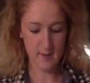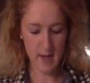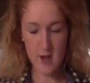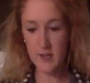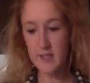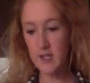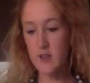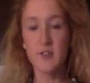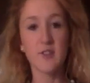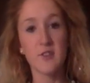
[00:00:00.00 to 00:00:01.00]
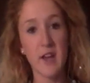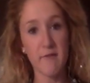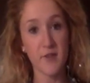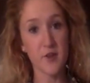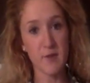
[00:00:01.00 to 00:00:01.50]
I'll continue to do that
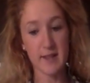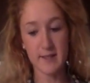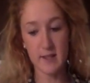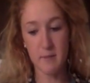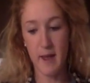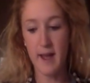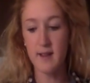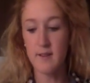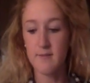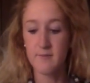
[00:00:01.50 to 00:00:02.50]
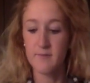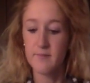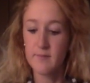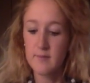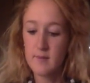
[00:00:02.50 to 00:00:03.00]
for the rest of the pack,
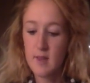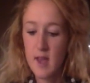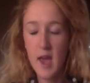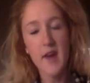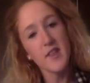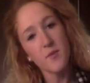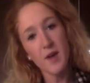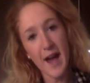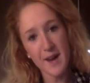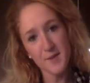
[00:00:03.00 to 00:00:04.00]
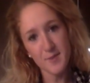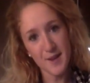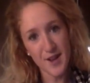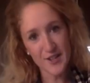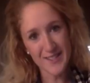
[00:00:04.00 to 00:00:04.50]
and then we'll add them to my
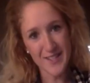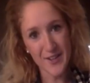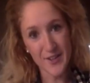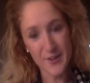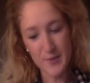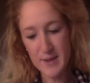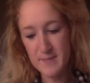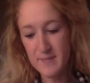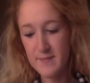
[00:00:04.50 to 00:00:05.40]
onions here in a little bit.